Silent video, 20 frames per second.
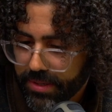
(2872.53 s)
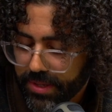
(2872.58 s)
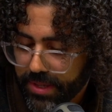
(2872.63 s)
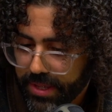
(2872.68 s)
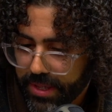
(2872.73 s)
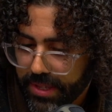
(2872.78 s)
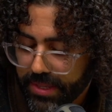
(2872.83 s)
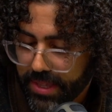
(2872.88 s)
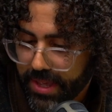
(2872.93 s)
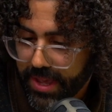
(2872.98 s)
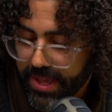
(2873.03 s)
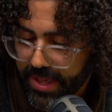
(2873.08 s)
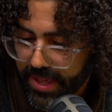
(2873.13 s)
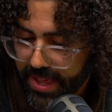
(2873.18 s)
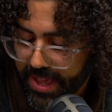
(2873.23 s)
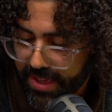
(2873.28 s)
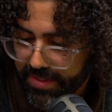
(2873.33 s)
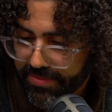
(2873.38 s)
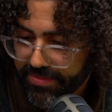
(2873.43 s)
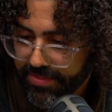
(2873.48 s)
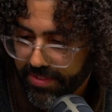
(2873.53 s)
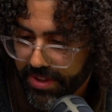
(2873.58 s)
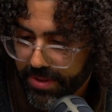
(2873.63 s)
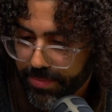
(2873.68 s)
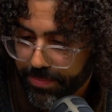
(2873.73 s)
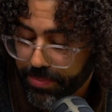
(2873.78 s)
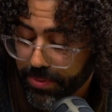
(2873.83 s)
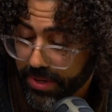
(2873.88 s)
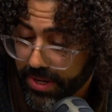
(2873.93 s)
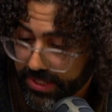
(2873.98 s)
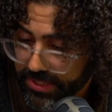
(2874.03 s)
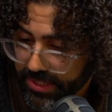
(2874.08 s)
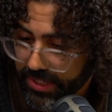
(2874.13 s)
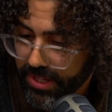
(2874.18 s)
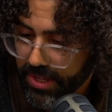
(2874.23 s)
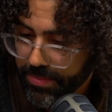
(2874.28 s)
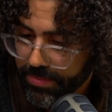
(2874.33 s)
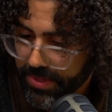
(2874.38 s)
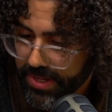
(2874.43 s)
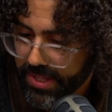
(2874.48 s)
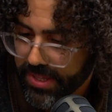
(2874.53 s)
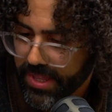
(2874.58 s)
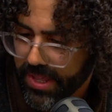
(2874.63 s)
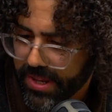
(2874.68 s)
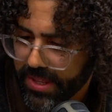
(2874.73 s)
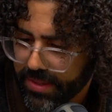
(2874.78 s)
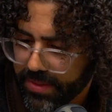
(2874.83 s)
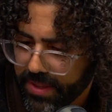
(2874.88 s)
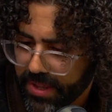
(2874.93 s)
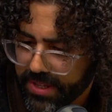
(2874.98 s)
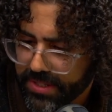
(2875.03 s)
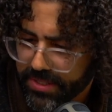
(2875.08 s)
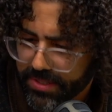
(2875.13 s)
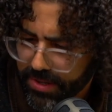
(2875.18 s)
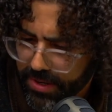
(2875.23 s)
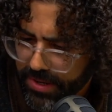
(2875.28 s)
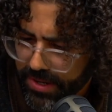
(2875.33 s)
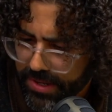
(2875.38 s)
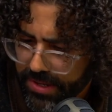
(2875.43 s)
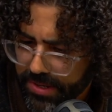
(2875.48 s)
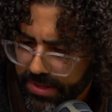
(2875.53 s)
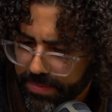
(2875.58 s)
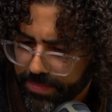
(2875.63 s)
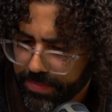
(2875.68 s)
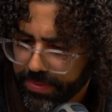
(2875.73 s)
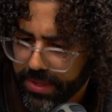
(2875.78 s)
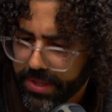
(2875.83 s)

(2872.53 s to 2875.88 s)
yeah, I have a production company that I started